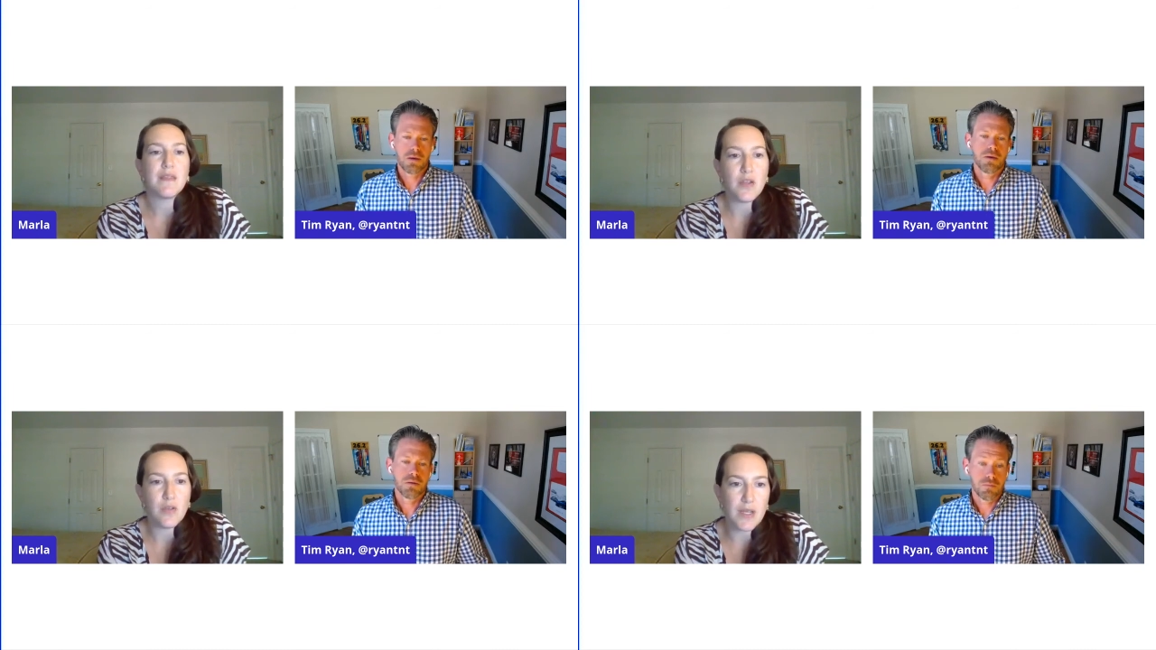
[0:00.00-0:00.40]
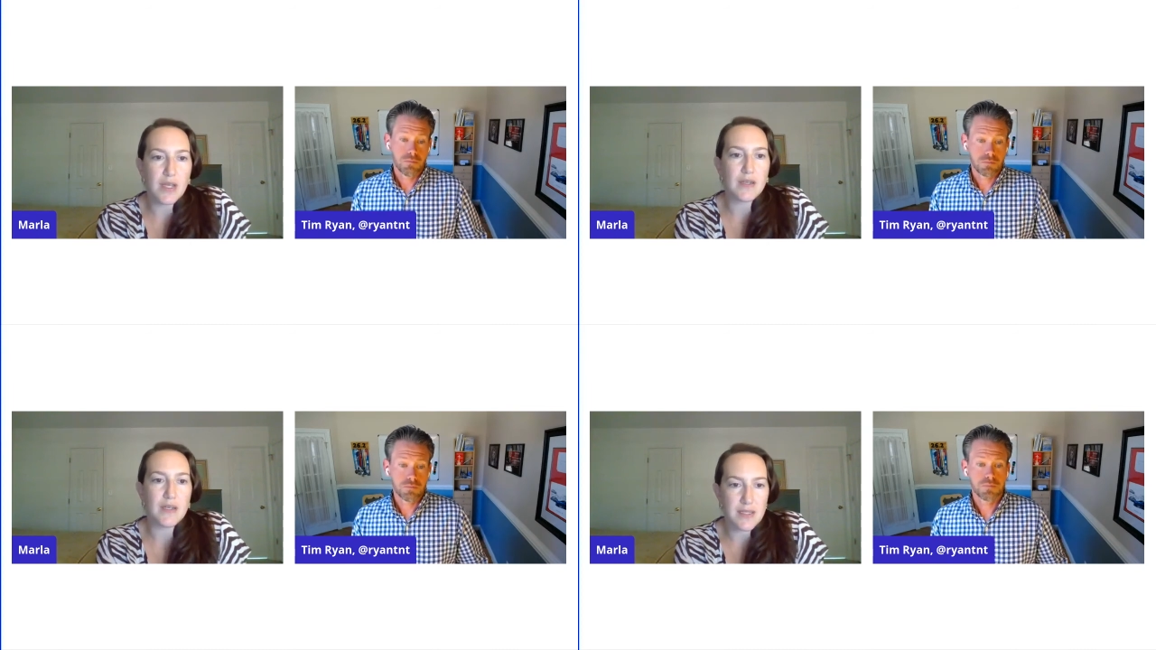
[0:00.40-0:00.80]
Speaker 1: the
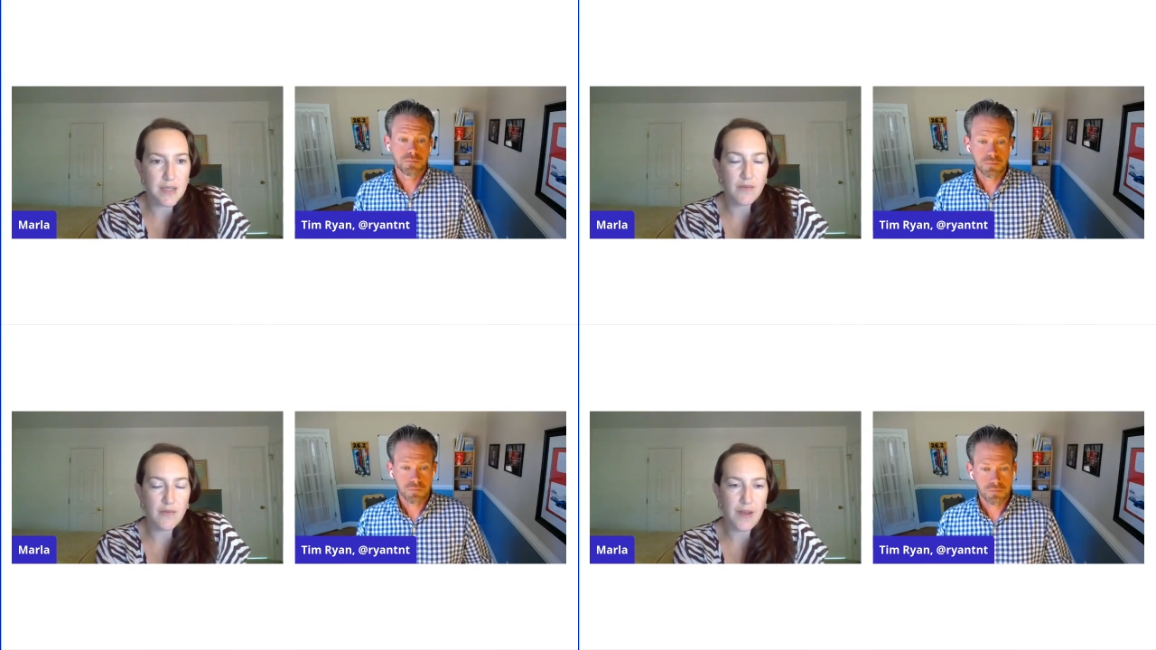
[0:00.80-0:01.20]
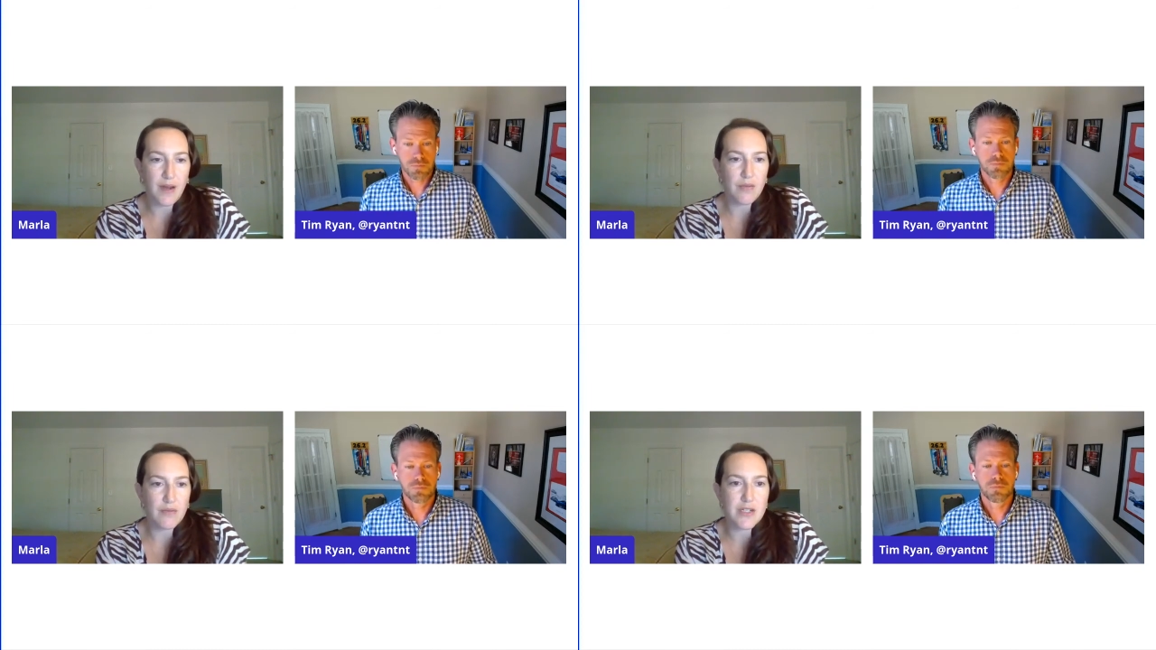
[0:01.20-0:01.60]
uniqueness of
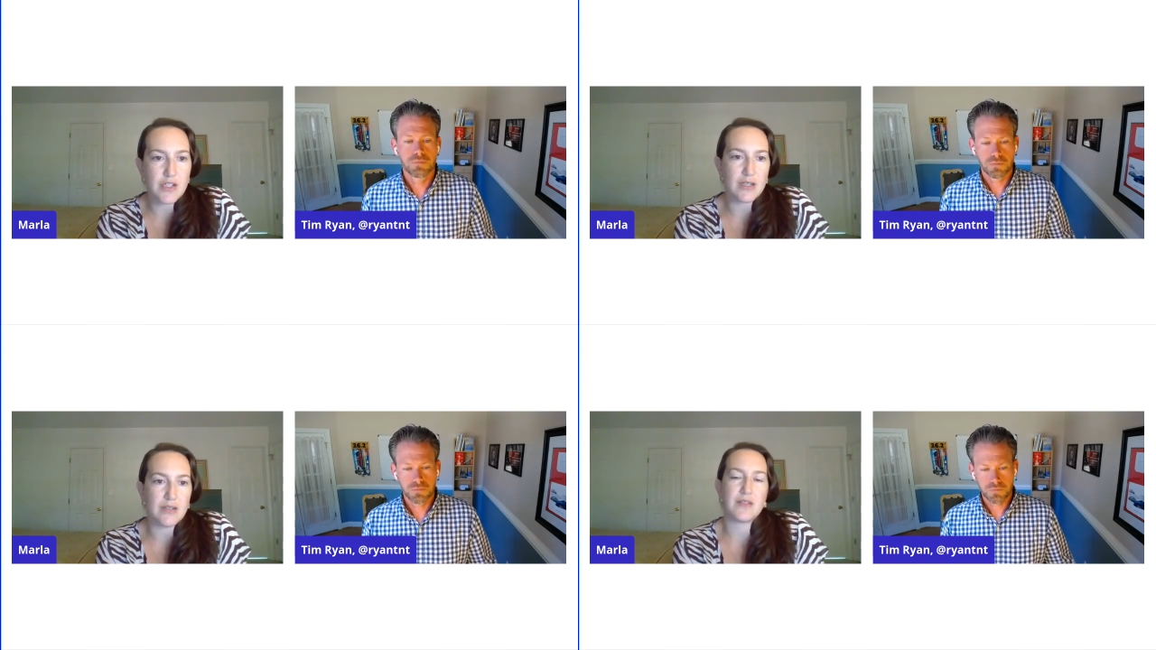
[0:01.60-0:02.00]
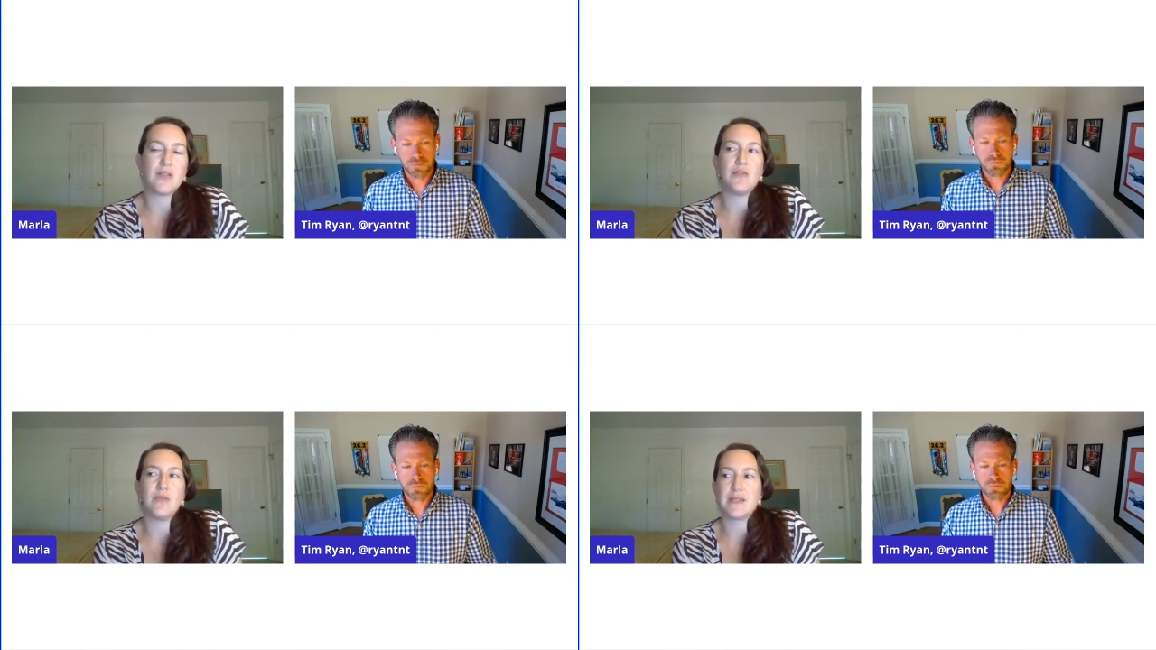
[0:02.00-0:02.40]
our region
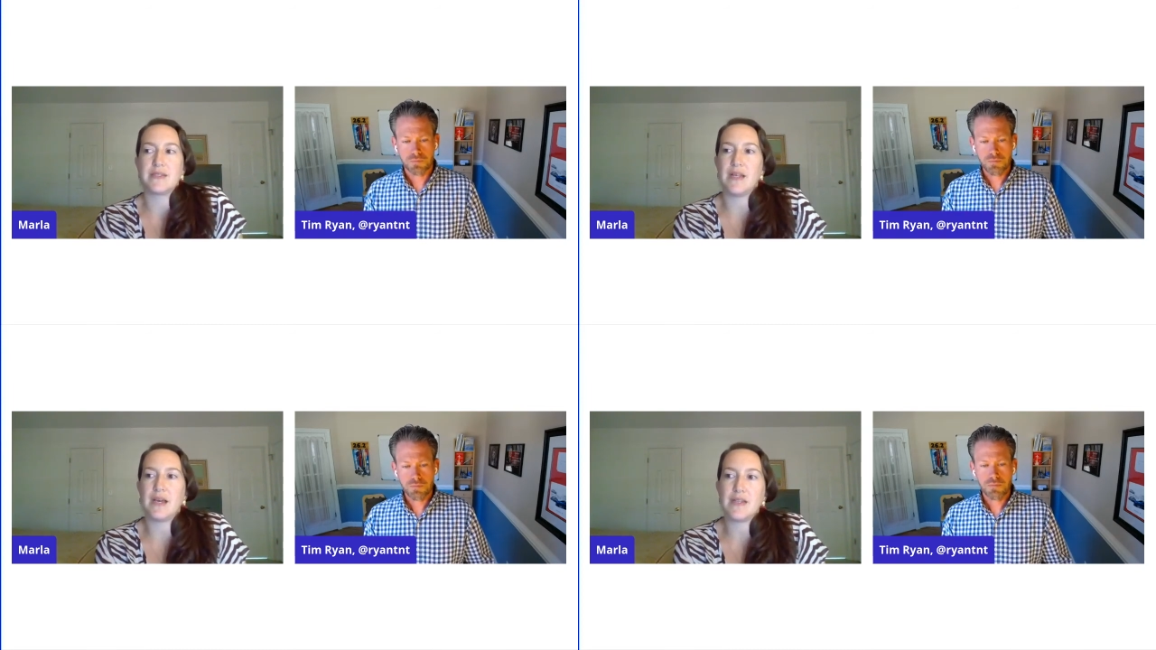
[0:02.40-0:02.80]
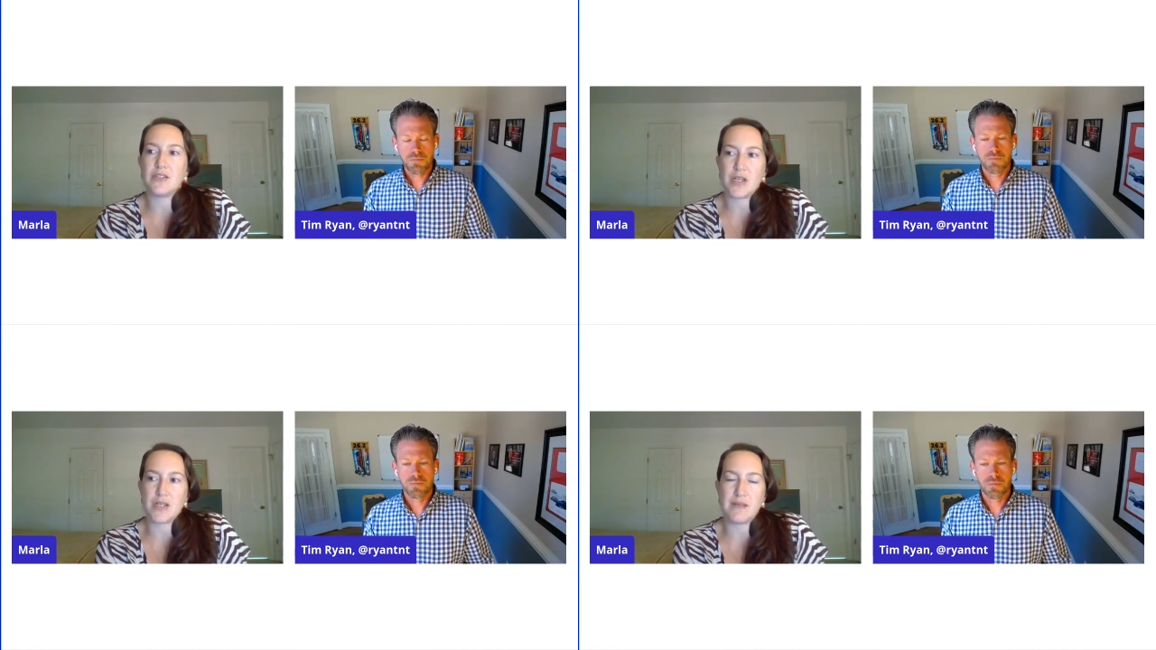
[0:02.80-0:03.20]
so it's
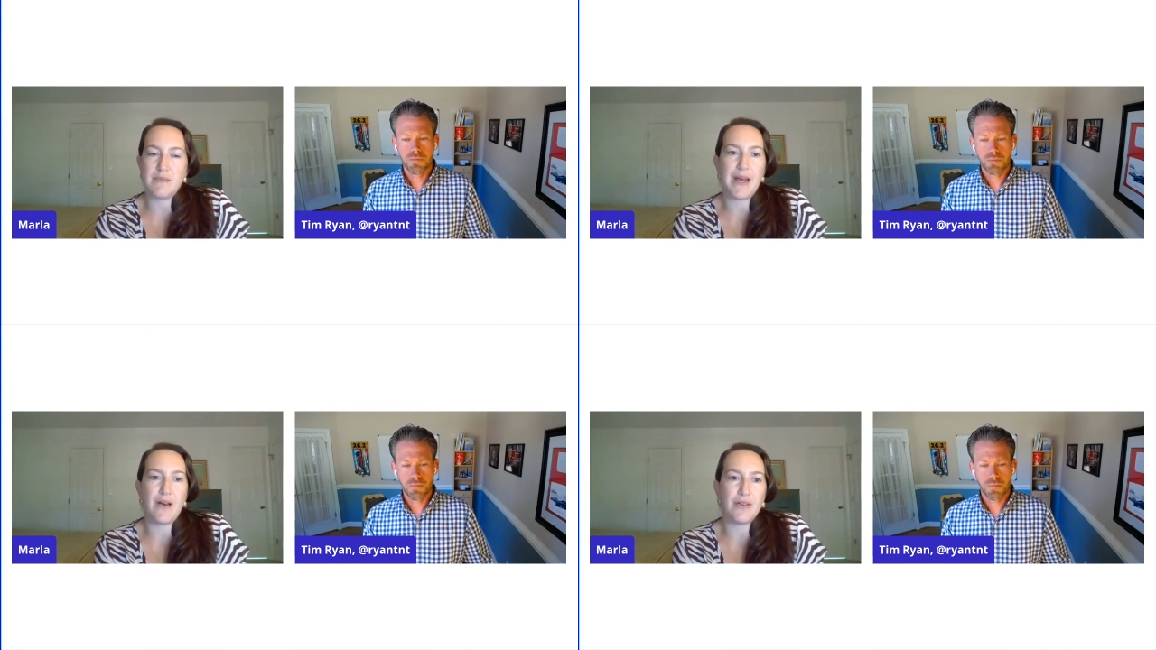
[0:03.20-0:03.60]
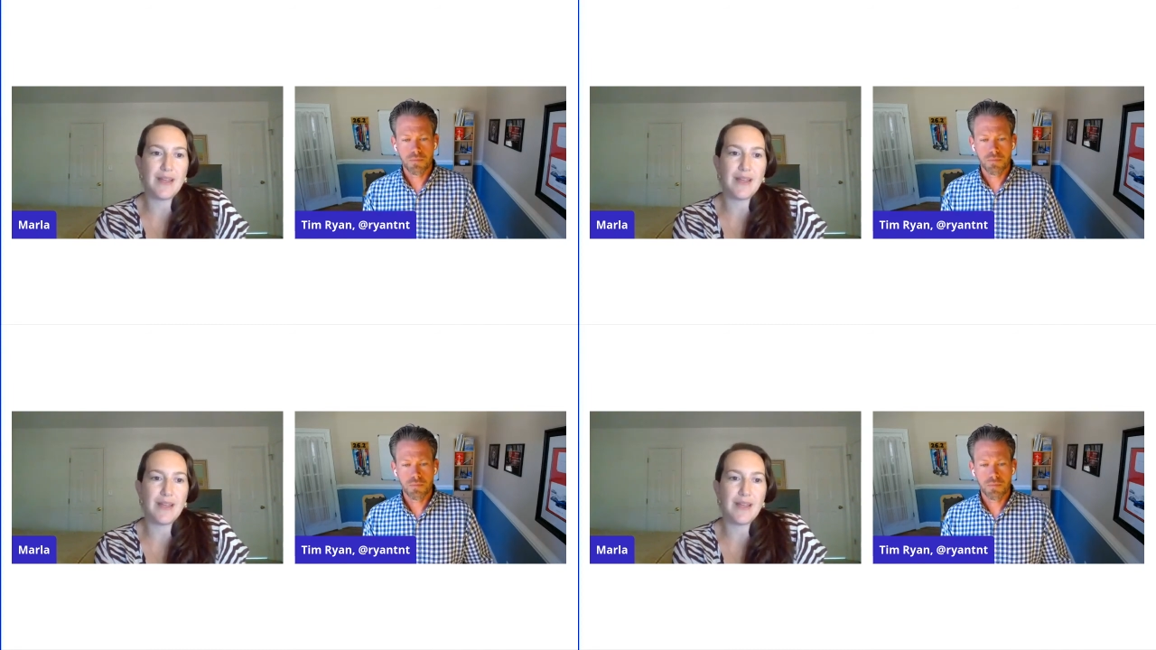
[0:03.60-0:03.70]
not just about